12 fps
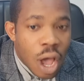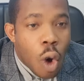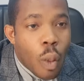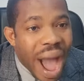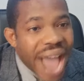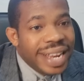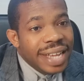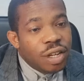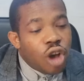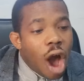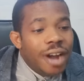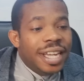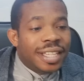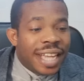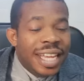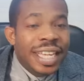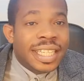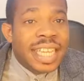Why did God
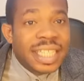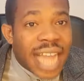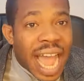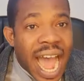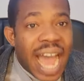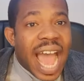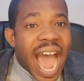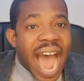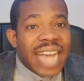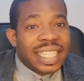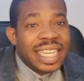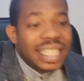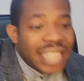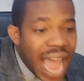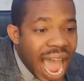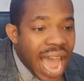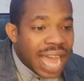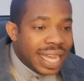see the sister as Sister
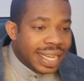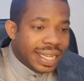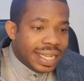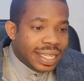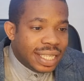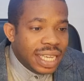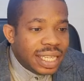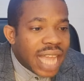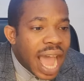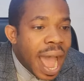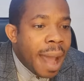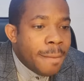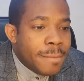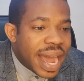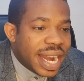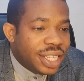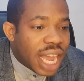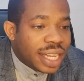
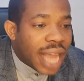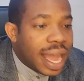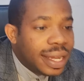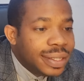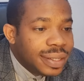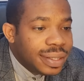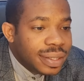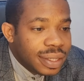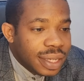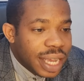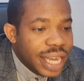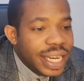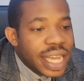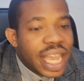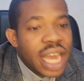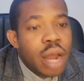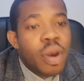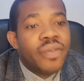Marishata in the
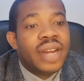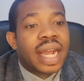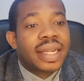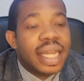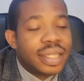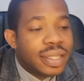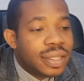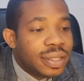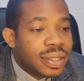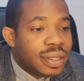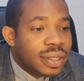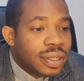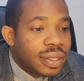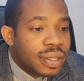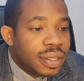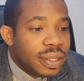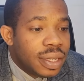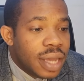kingdom of darkness?
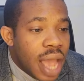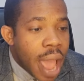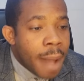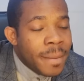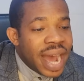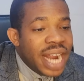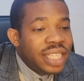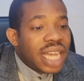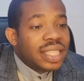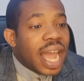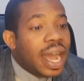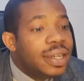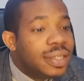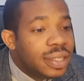Marishata,